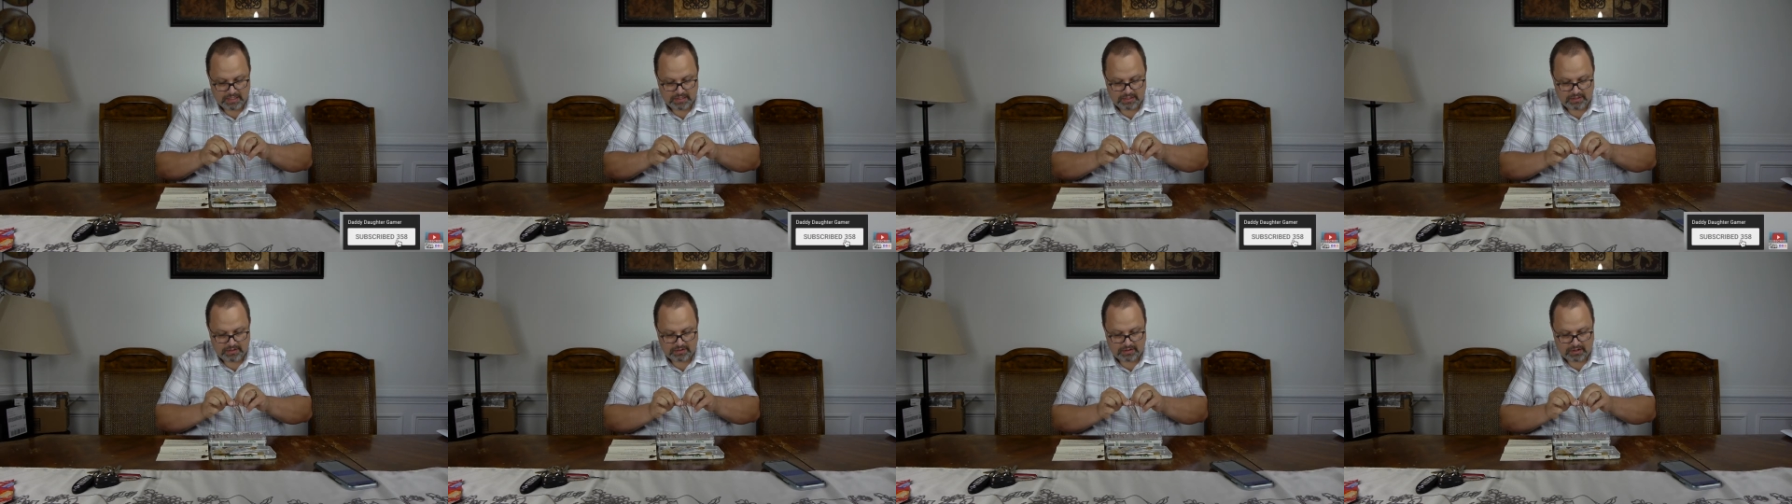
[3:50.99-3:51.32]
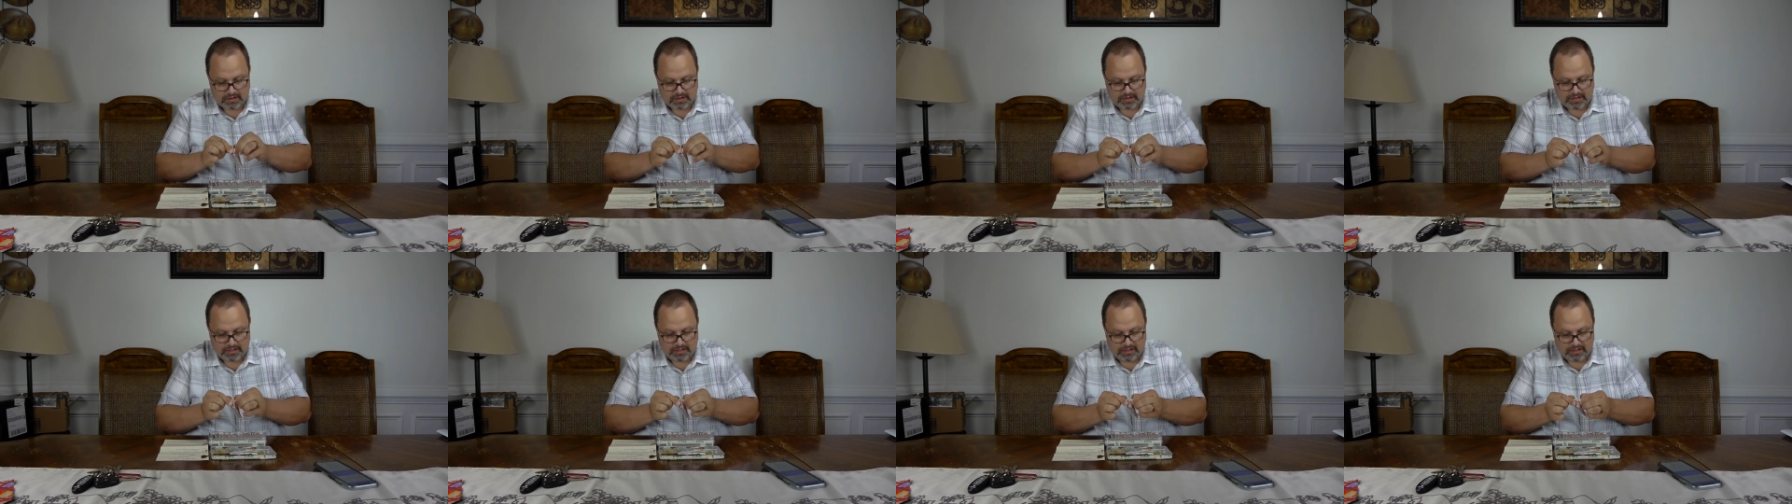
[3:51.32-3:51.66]
There
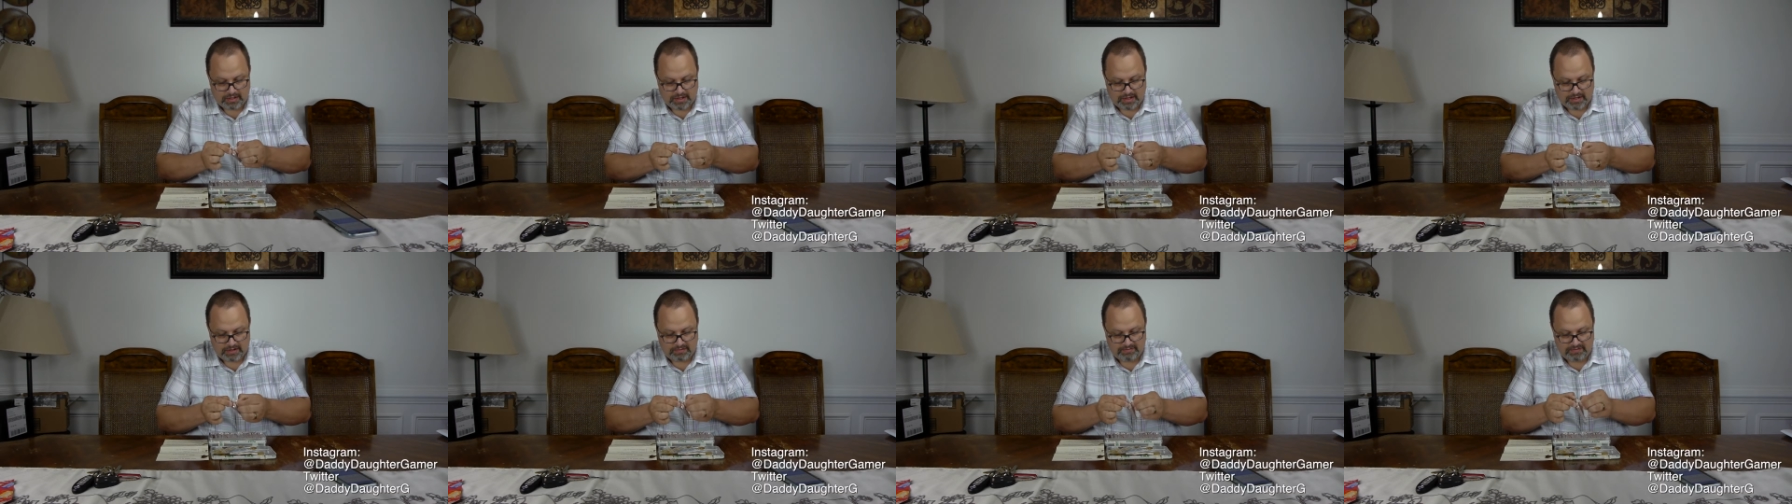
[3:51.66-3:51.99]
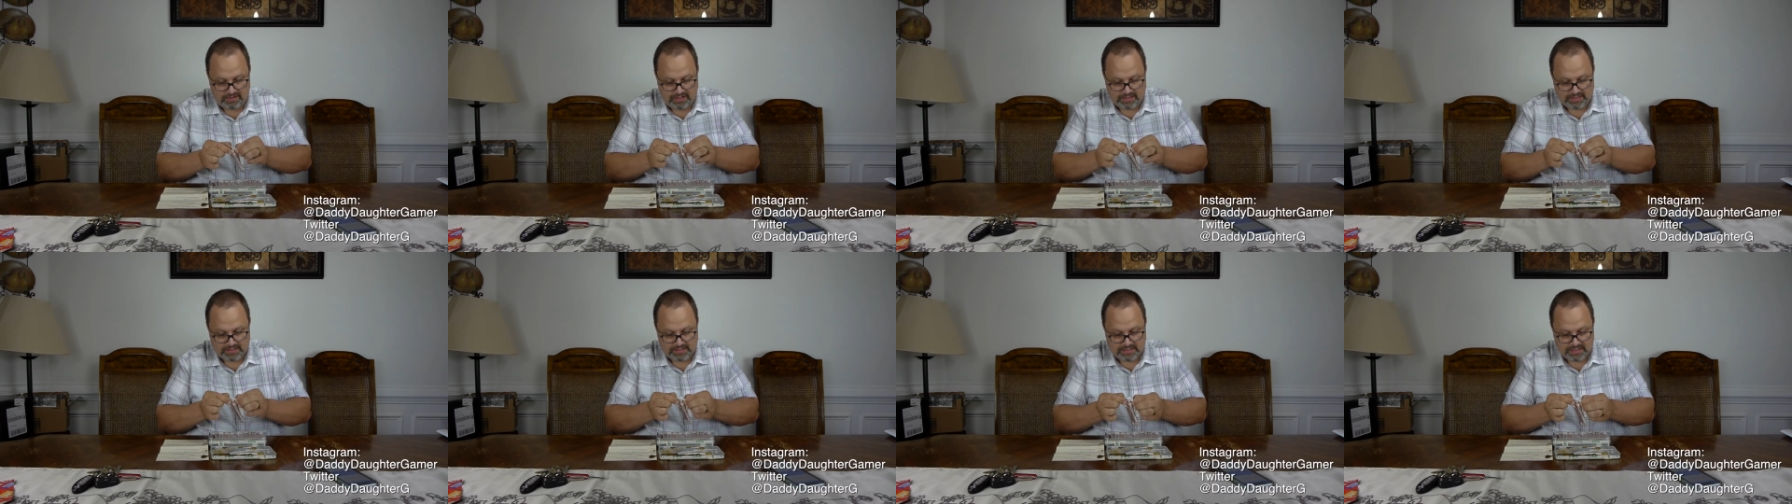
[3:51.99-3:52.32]
are a lot of
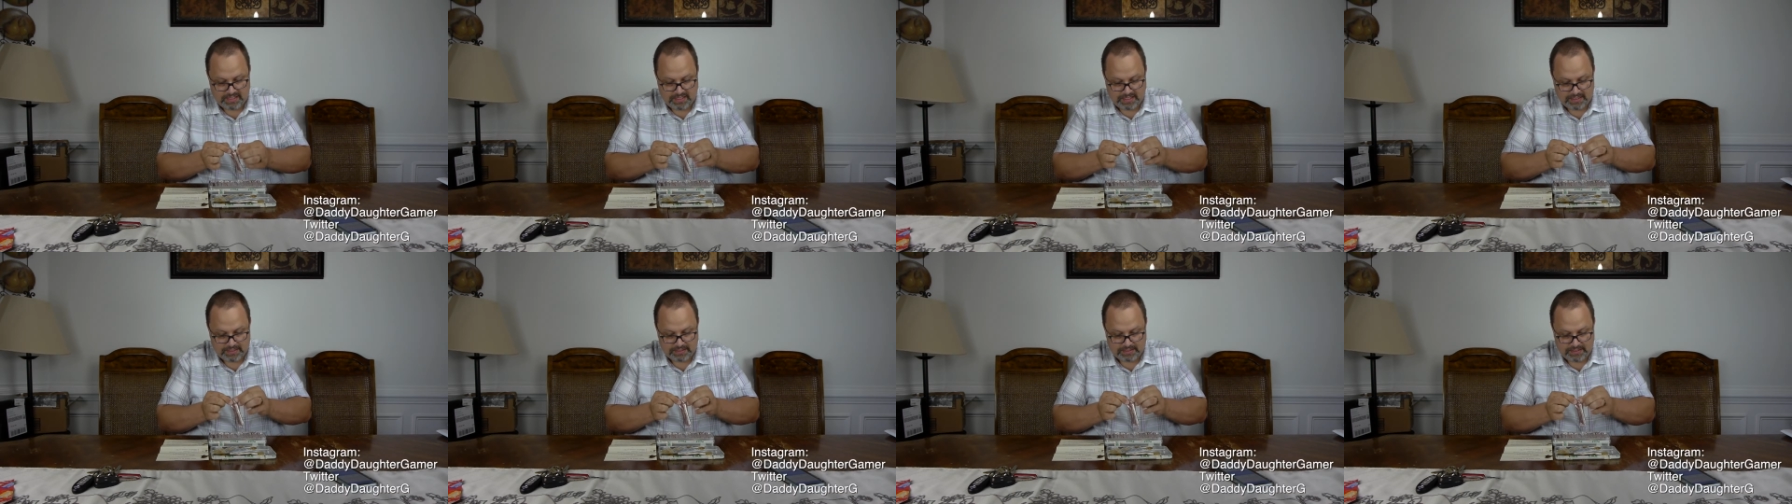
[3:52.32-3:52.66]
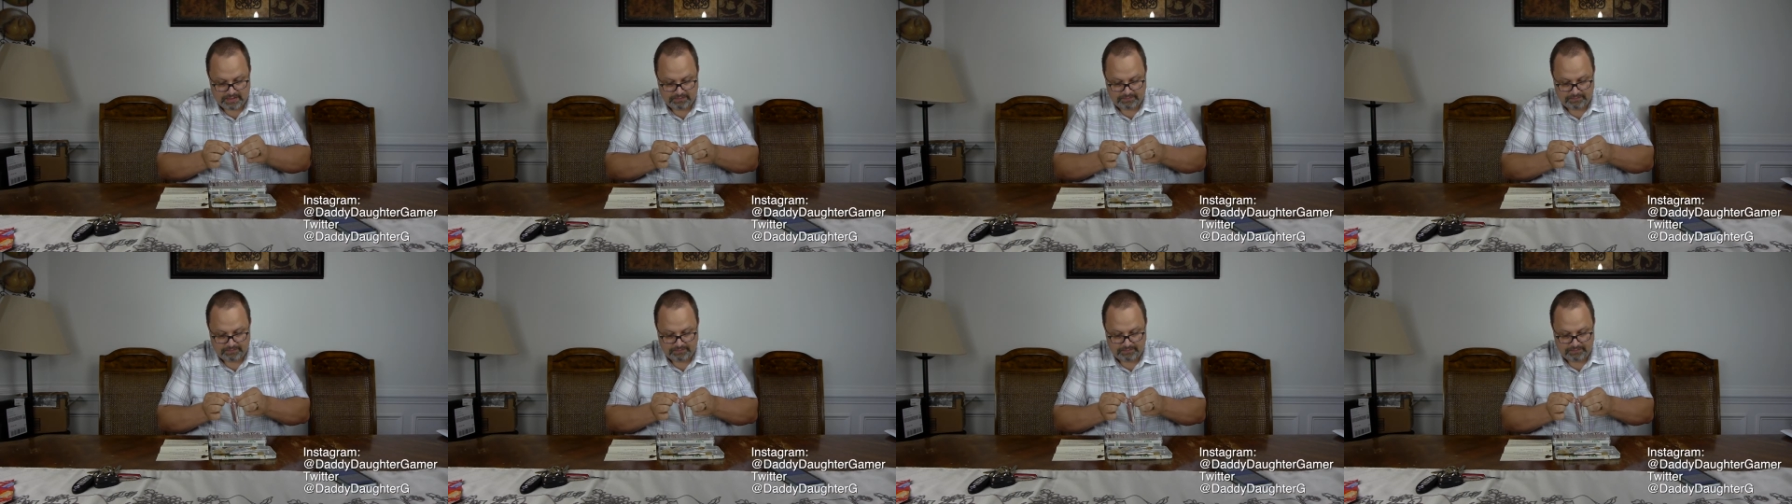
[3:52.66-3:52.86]
these things.